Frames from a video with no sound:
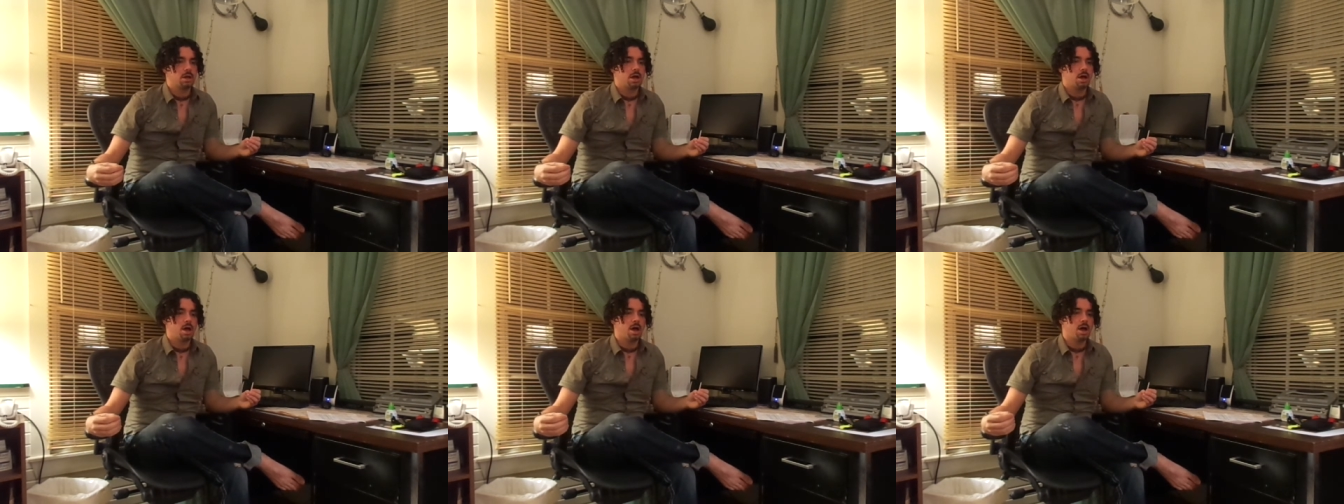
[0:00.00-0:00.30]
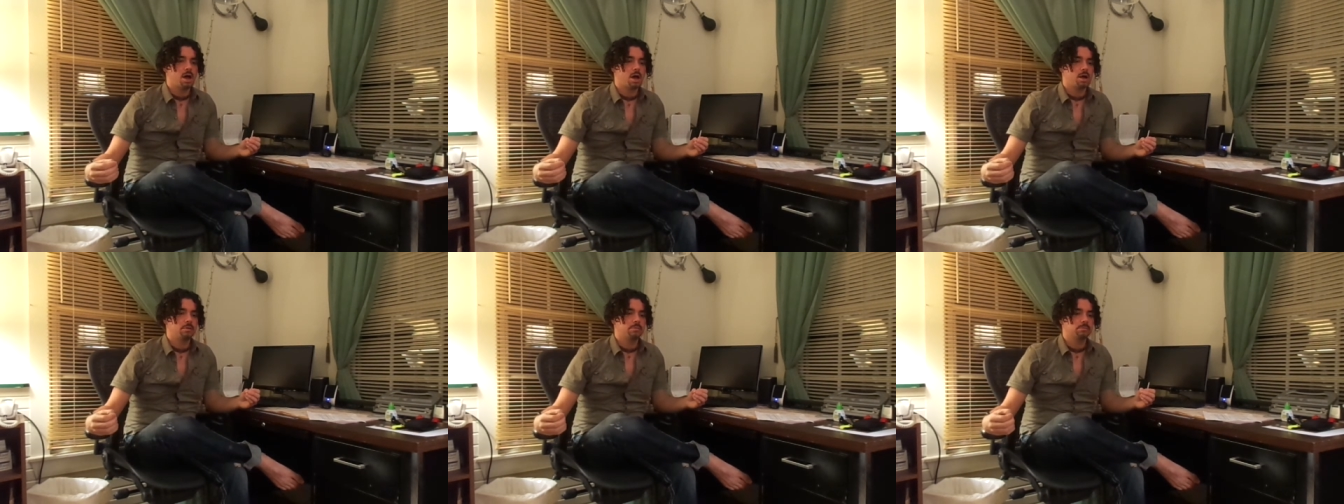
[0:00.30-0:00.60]

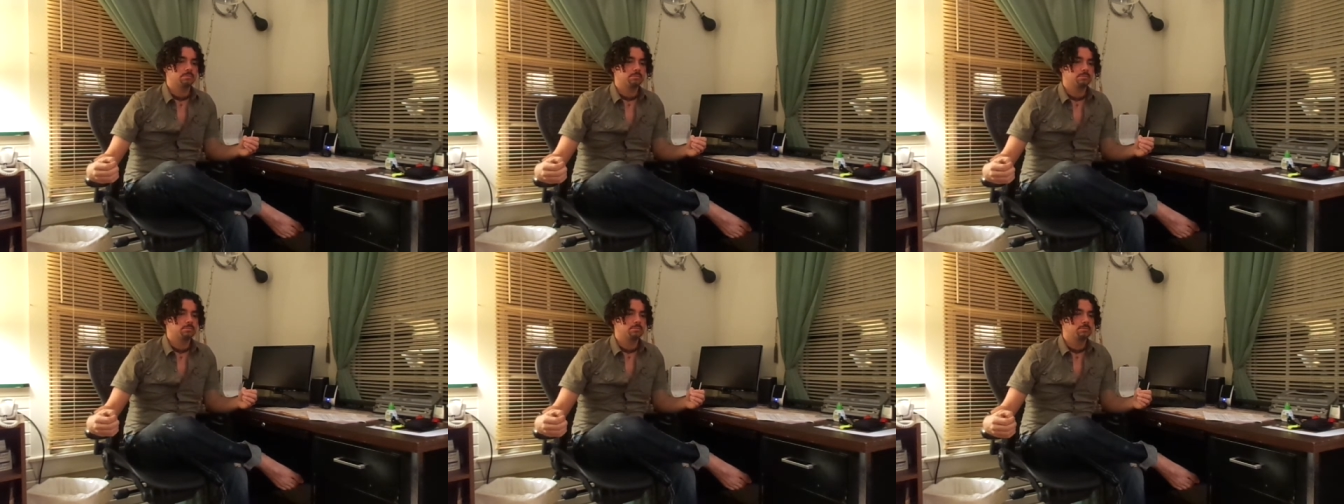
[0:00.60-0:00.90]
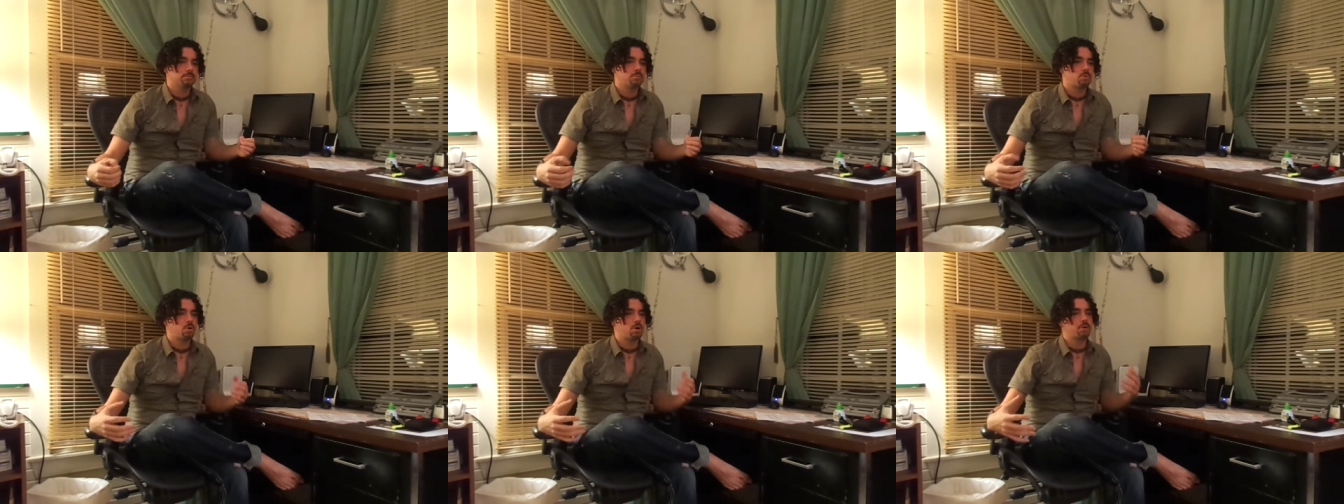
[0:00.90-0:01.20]
um,
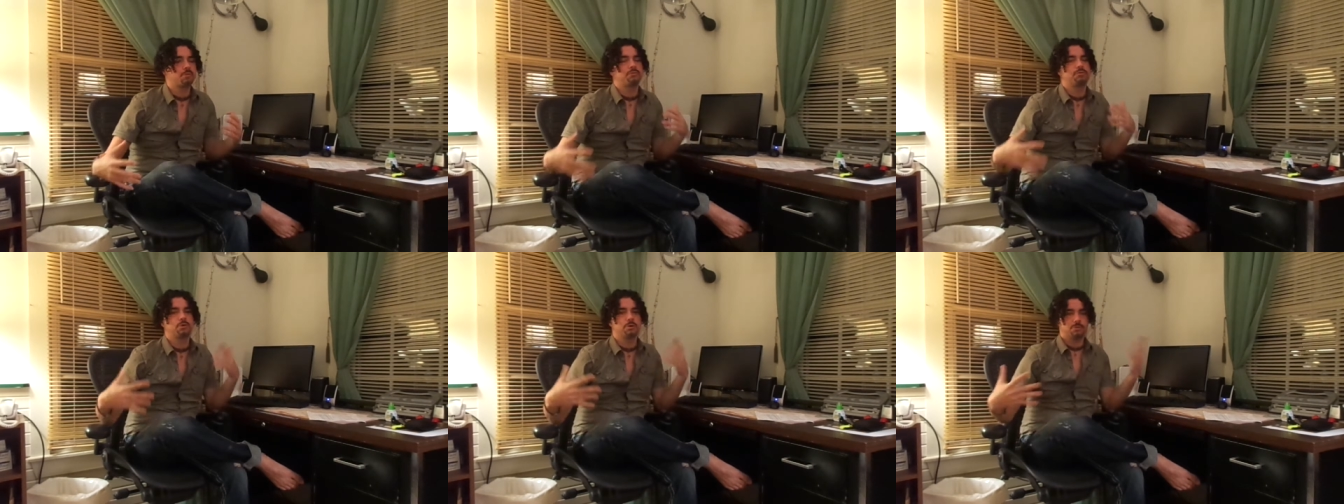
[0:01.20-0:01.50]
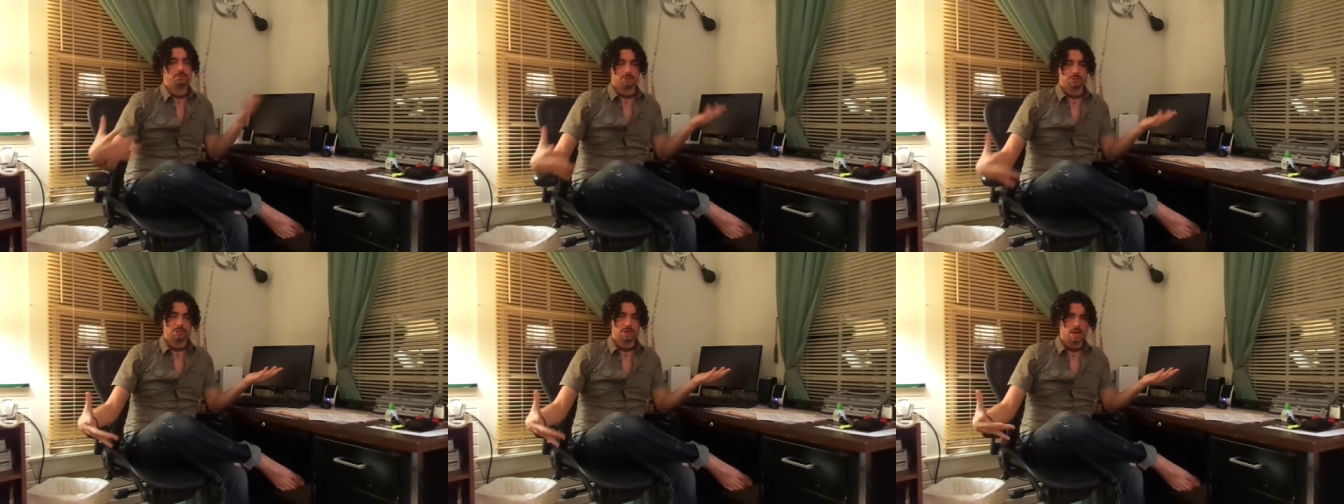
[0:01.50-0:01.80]
more
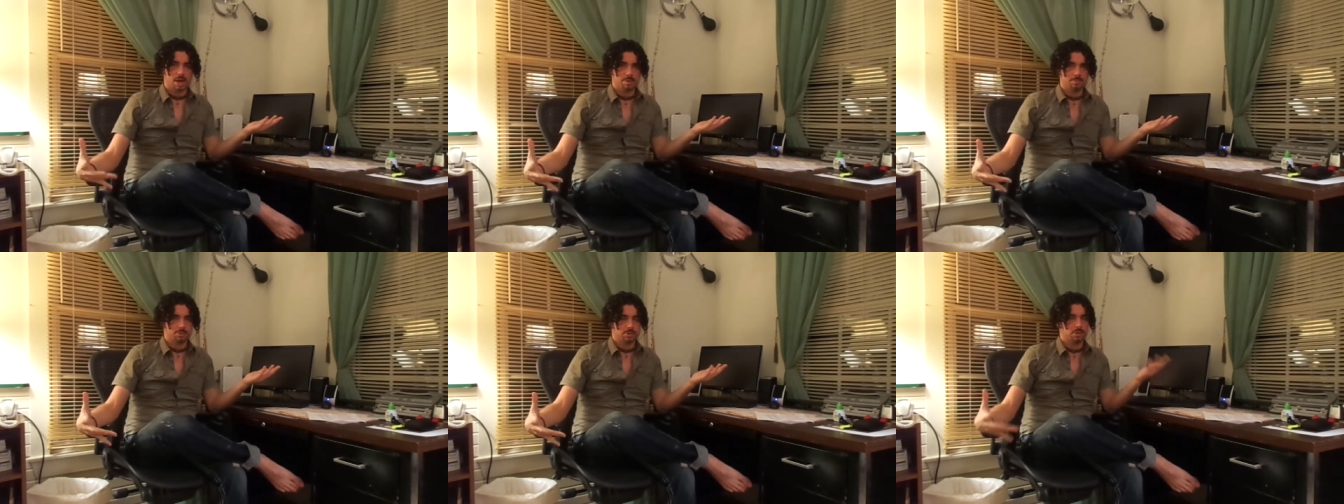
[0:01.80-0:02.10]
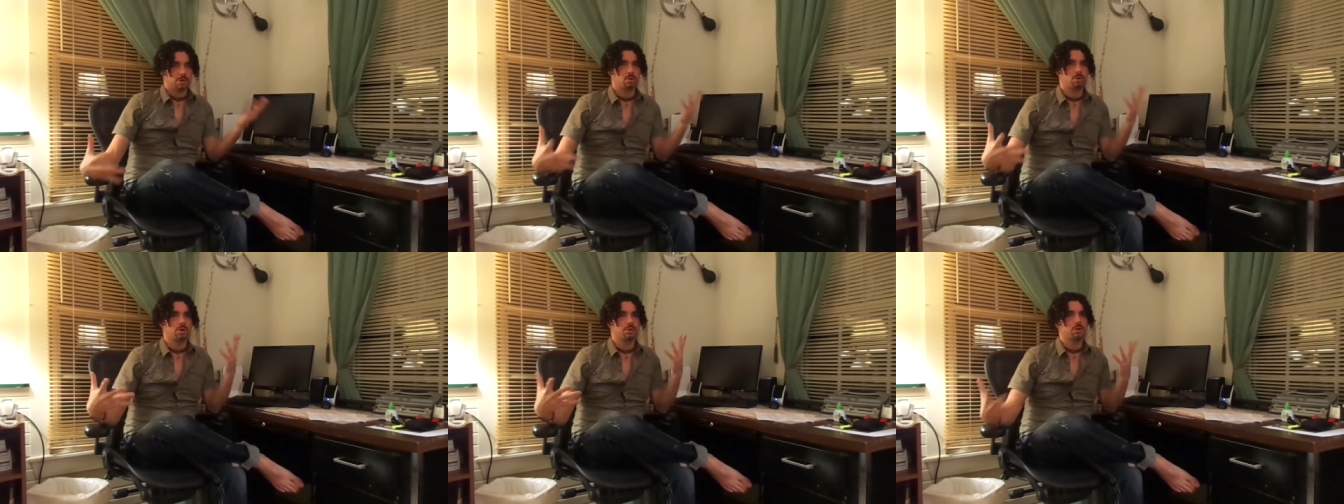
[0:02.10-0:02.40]
fruitful times in
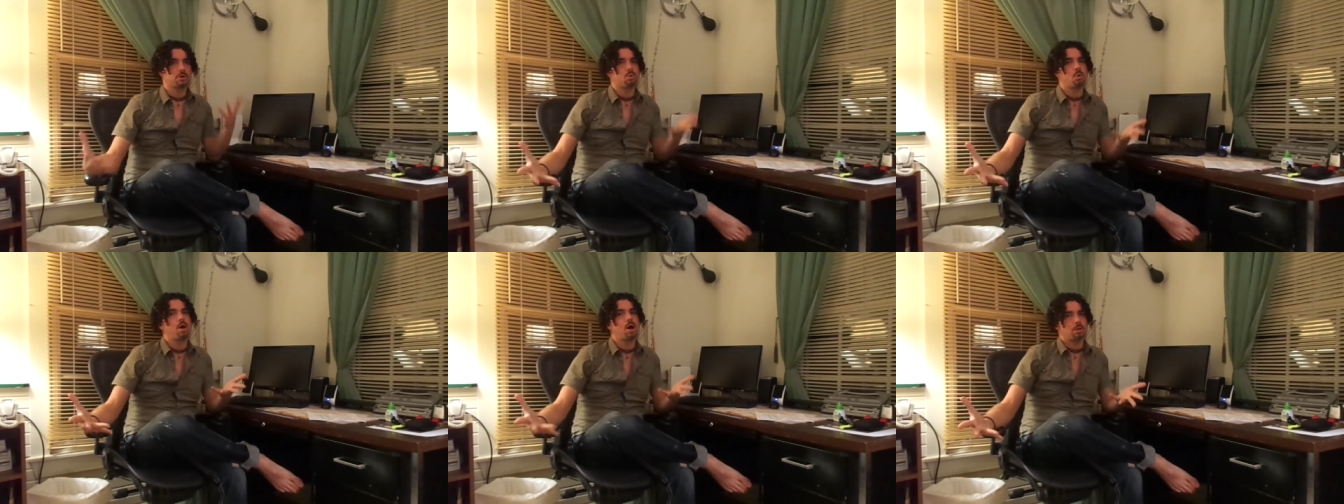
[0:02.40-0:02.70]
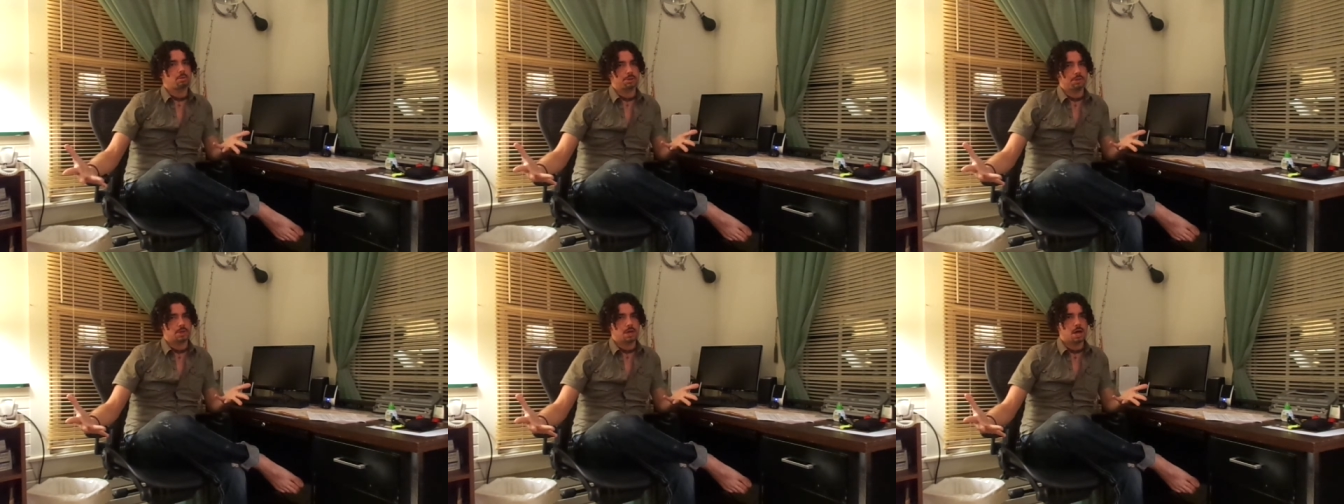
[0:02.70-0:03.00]
their in their
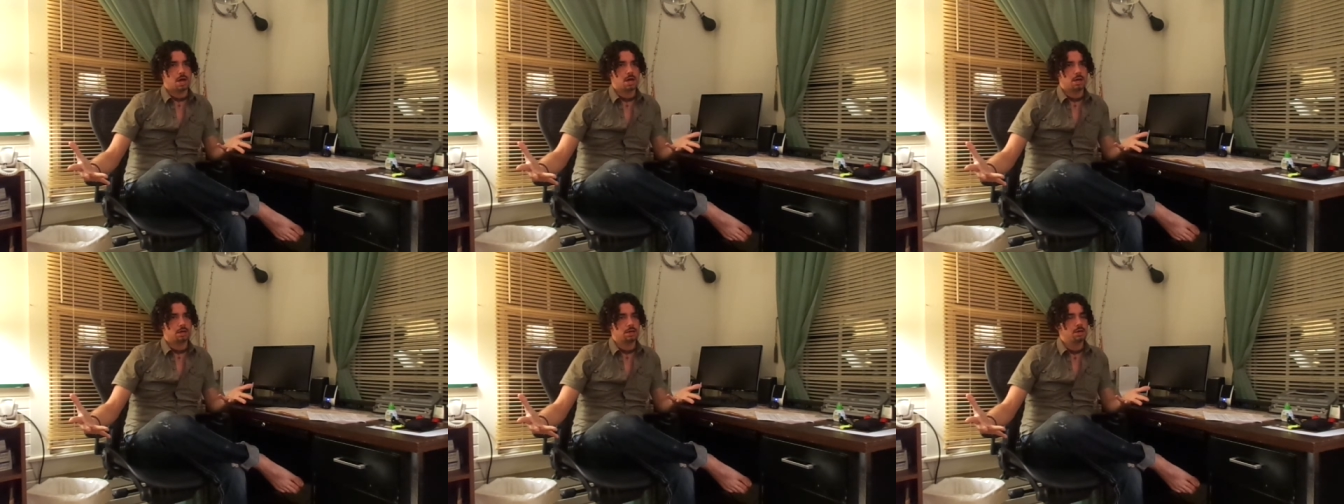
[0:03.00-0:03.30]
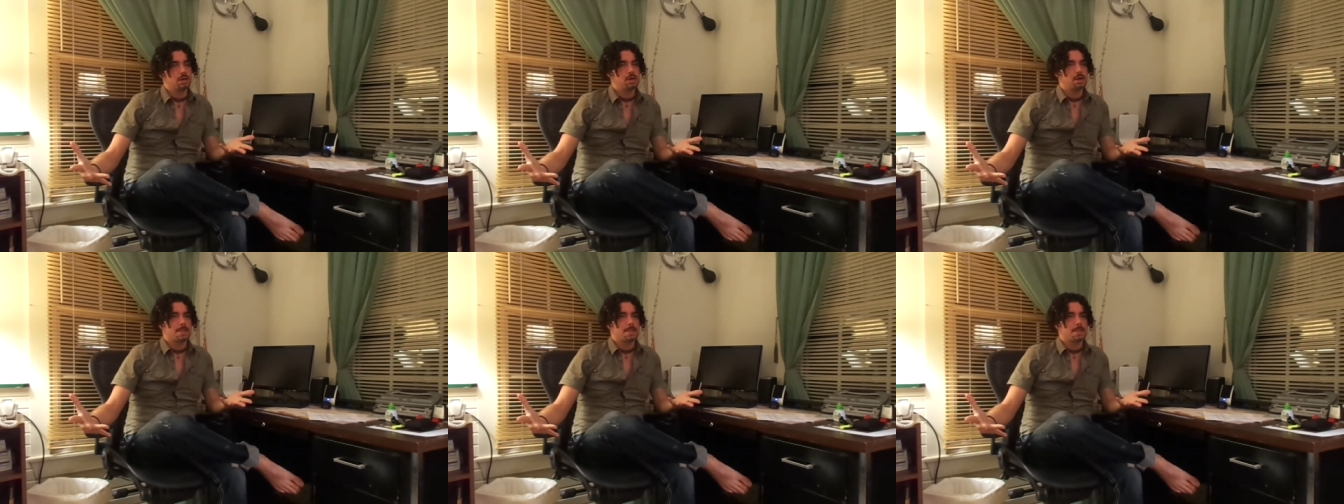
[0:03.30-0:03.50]
walk with God,